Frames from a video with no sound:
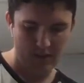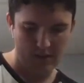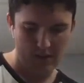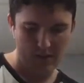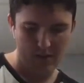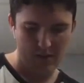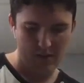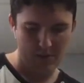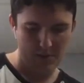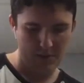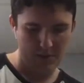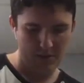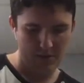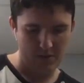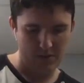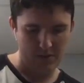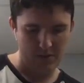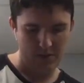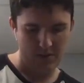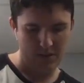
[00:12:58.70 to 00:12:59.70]
Sequencing
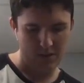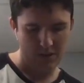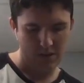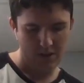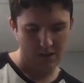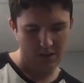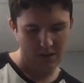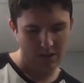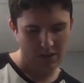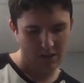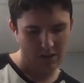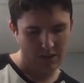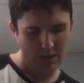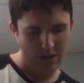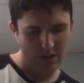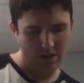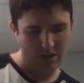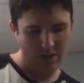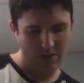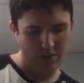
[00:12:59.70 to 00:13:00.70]
buffer.
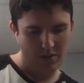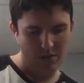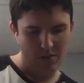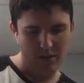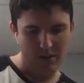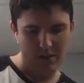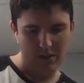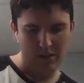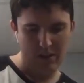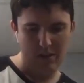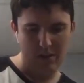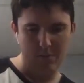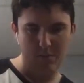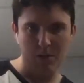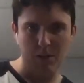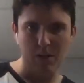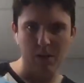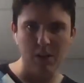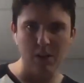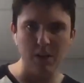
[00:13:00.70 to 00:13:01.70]
Where did they
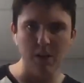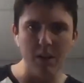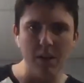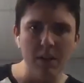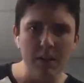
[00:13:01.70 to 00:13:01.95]
put the